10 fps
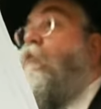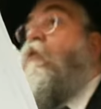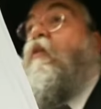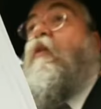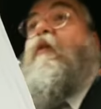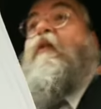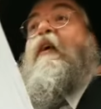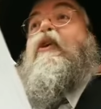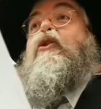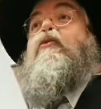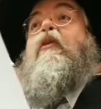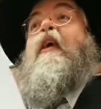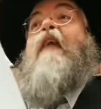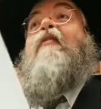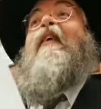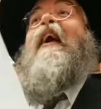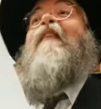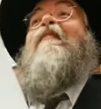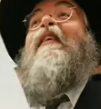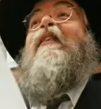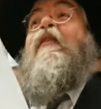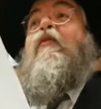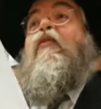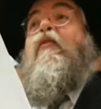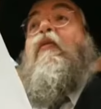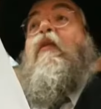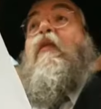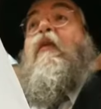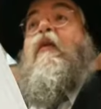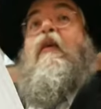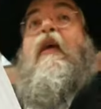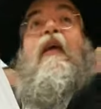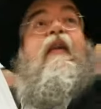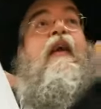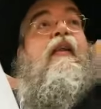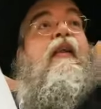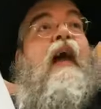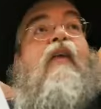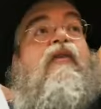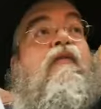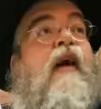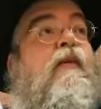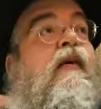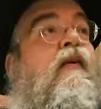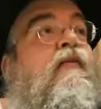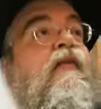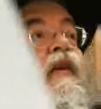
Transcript: the Alter Rebbe was the issue against Chasidus. In the, in the Alter